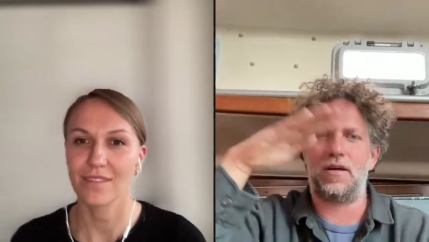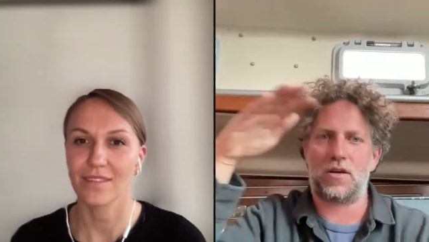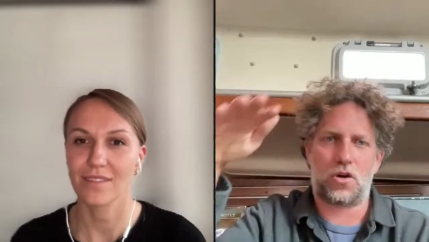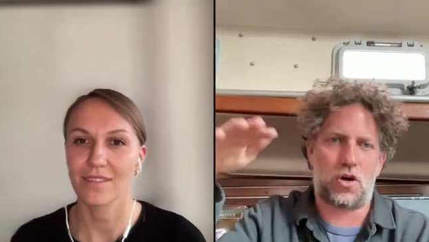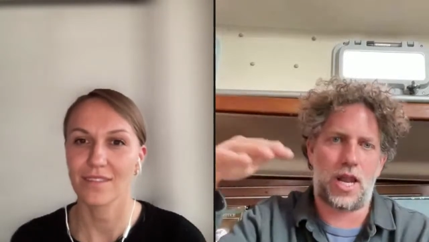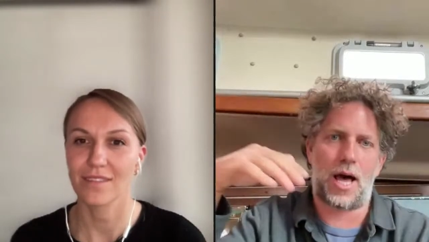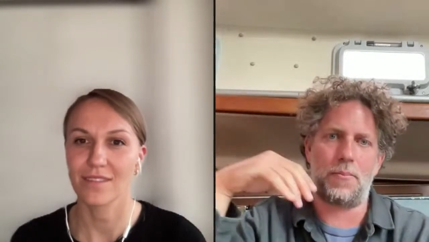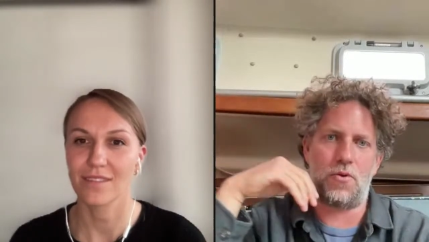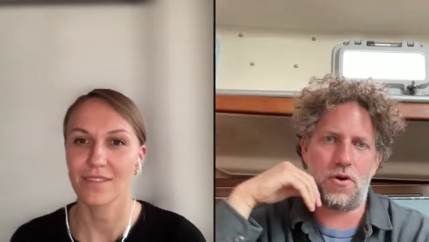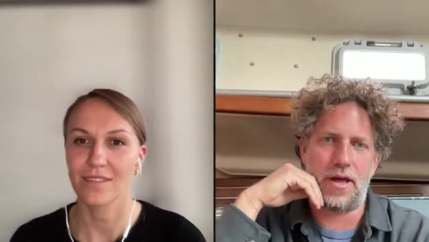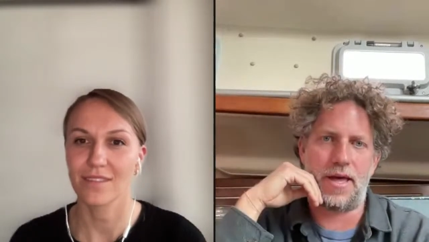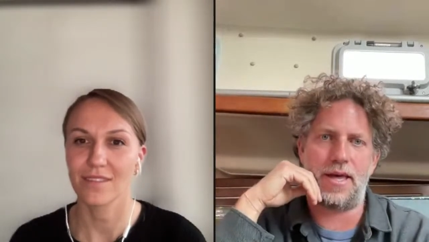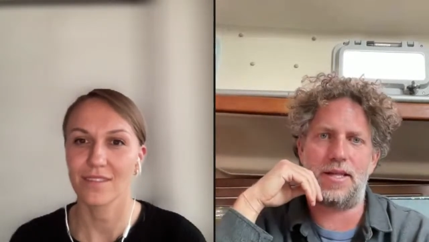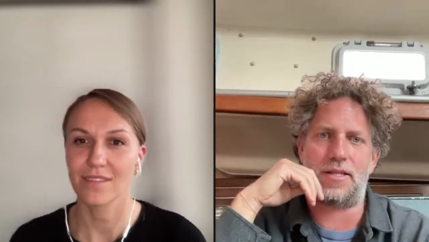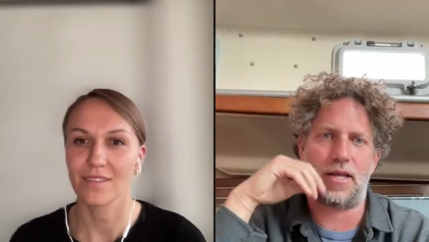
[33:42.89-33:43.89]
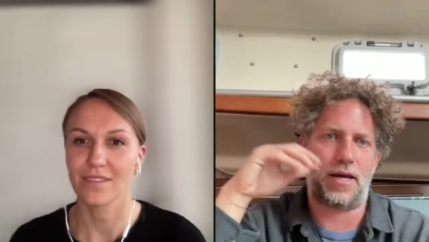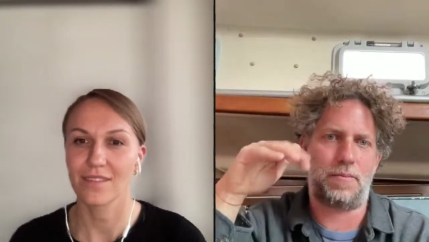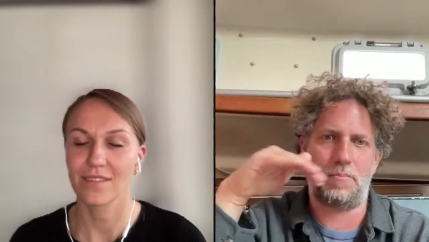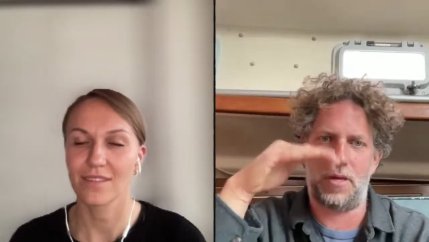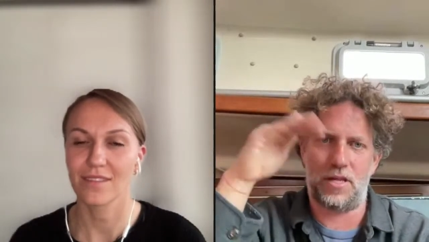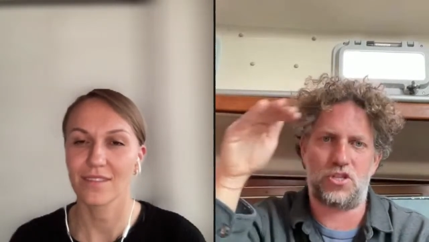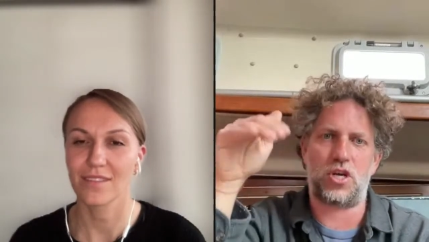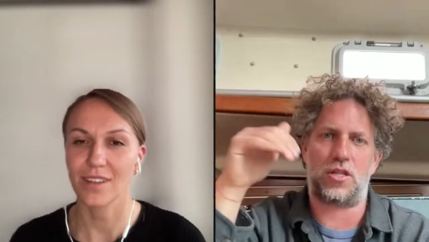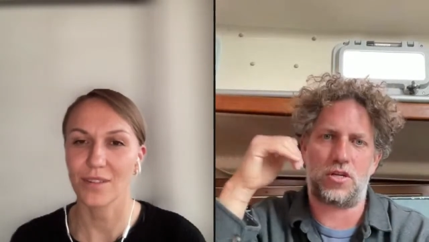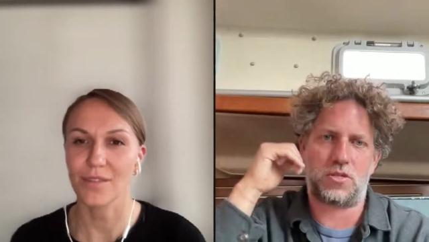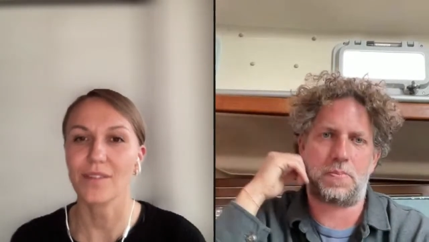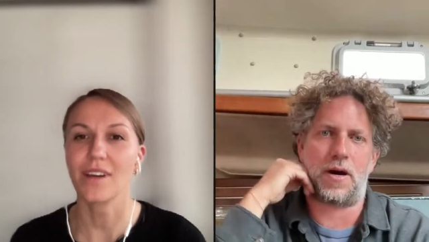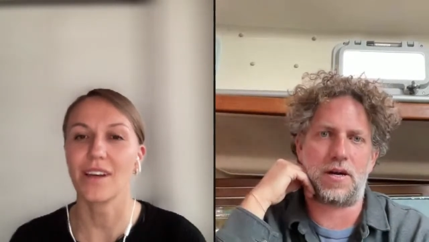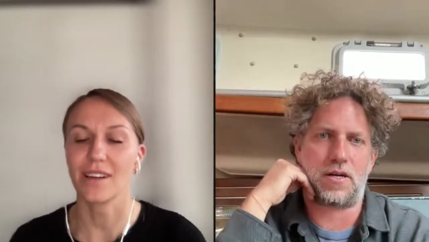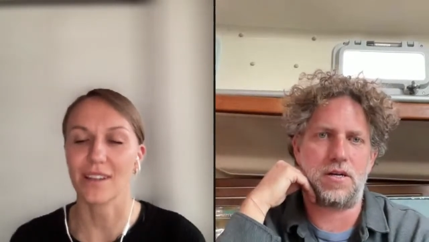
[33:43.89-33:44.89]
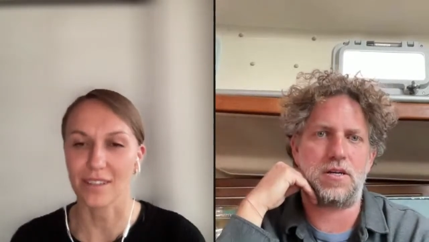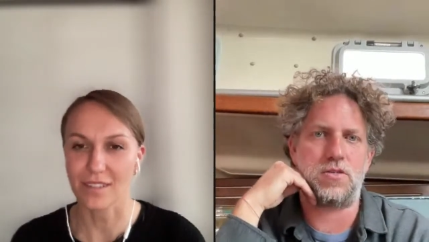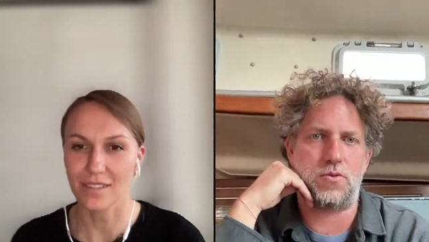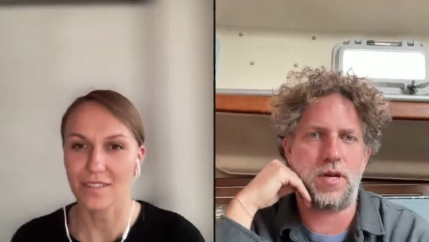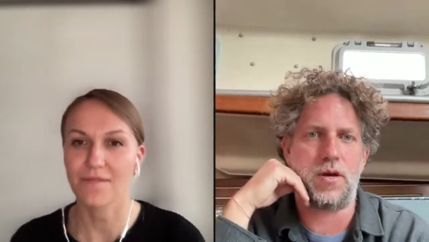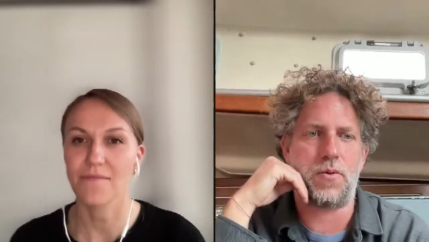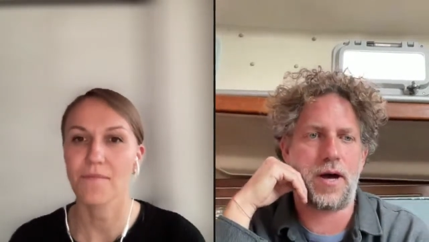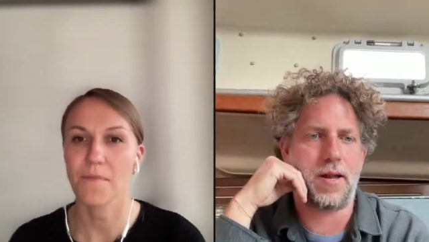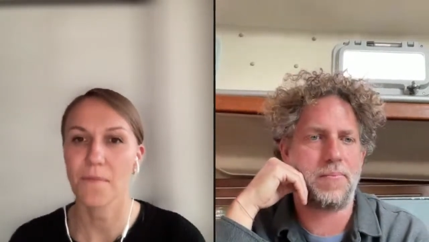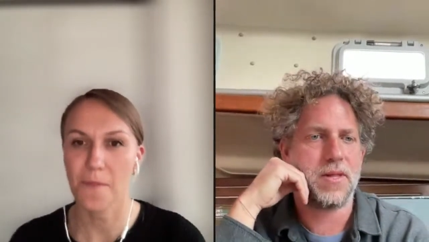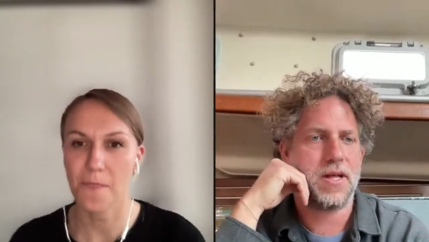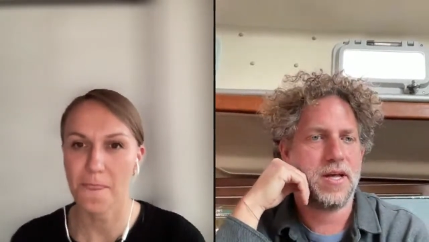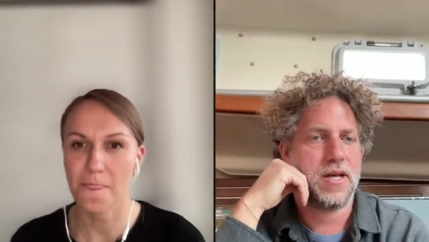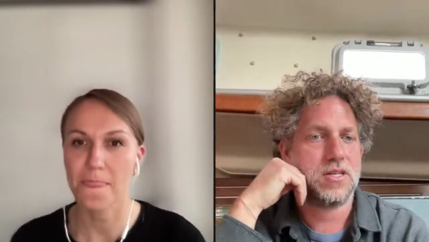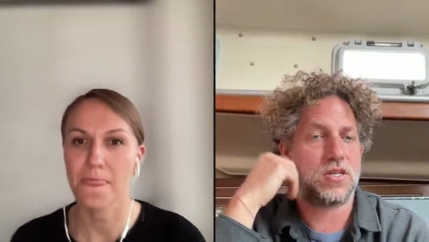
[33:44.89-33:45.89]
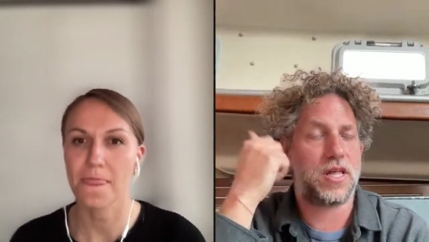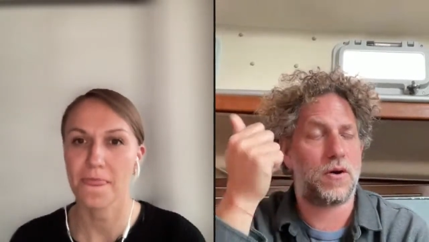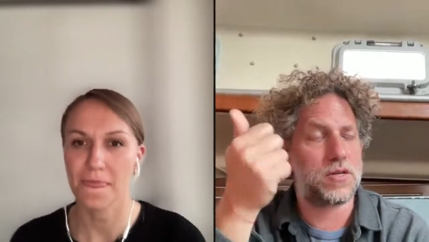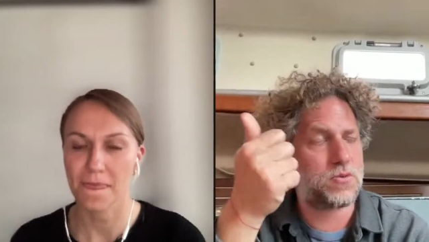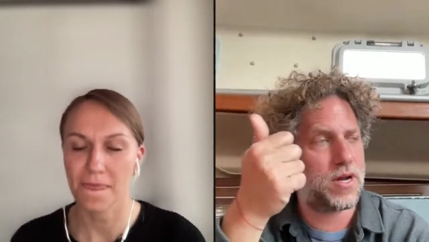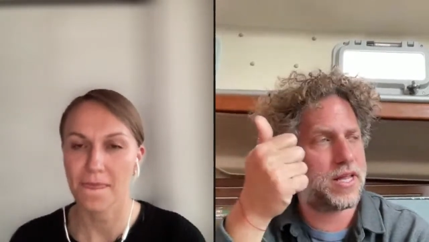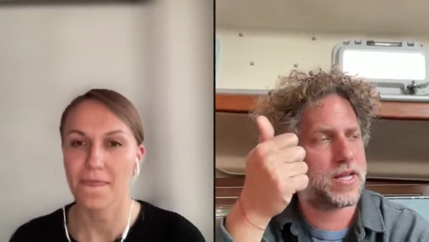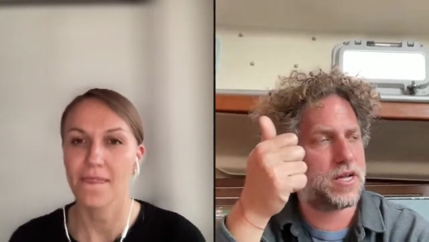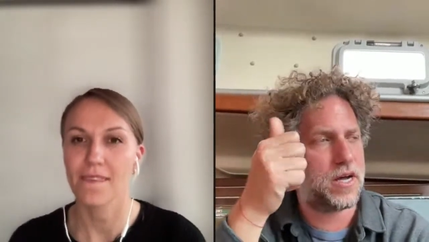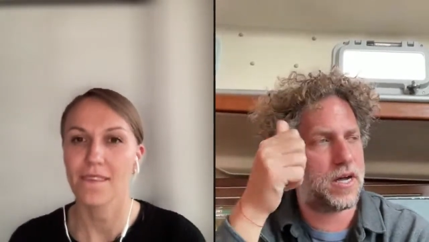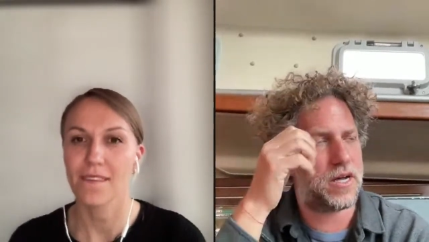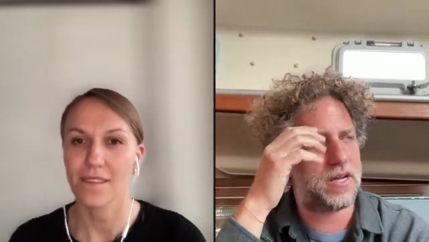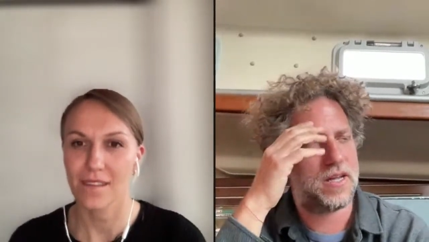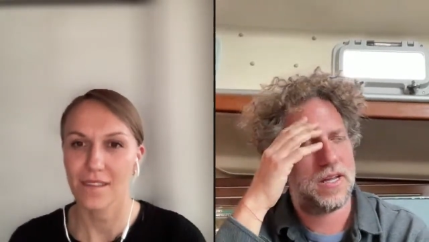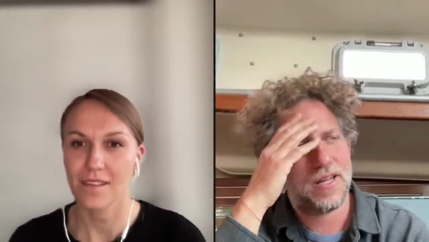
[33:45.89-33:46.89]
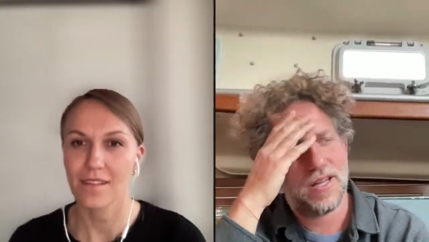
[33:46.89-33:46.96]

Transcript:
Speaker 1: collaborate and be each other's partners really well. So that was really good.